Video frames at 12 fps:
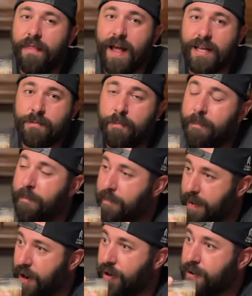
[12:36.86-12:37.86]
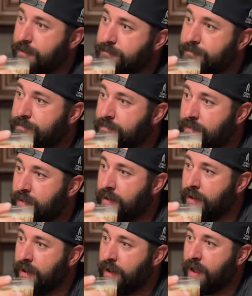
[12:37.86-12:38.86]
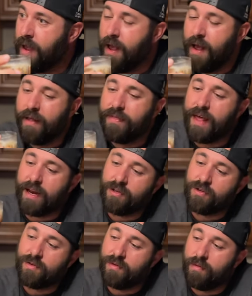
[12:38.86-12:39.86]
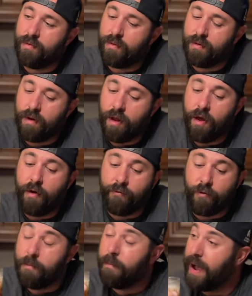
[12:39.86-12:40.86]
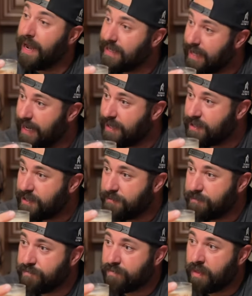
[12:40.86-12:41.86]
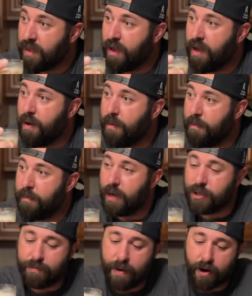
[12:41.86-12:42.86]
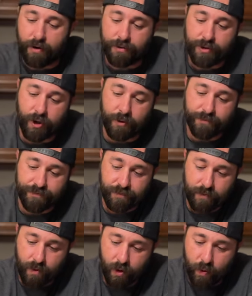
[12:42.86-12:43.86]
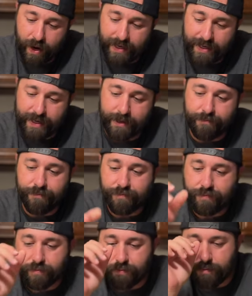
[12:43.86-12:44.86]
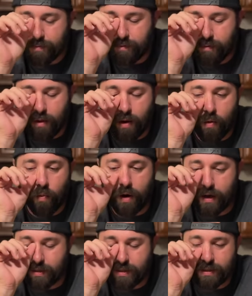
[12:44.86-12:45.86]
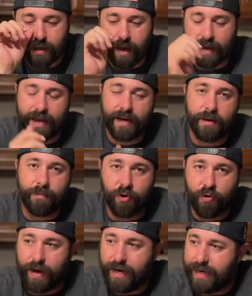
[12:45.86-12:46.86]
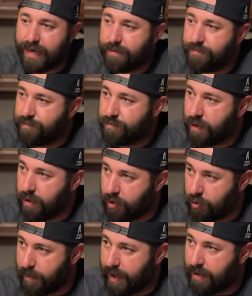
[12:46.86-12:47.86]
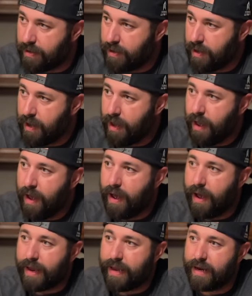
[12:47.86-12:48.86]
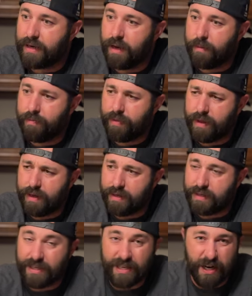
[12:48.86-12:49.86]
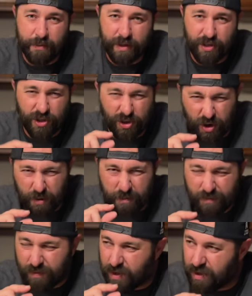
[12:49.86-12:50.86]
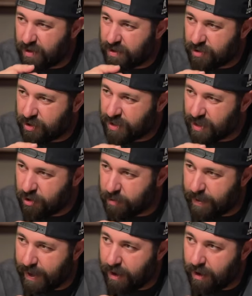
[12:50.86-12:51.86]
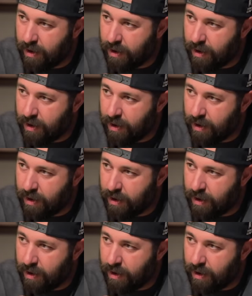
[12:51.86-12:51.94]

That's better. Yeah. That is, for my taste, much better. So, what I did was I kicked up the grenadine a little bit. I kicked up the cinnamon syrup just a little bit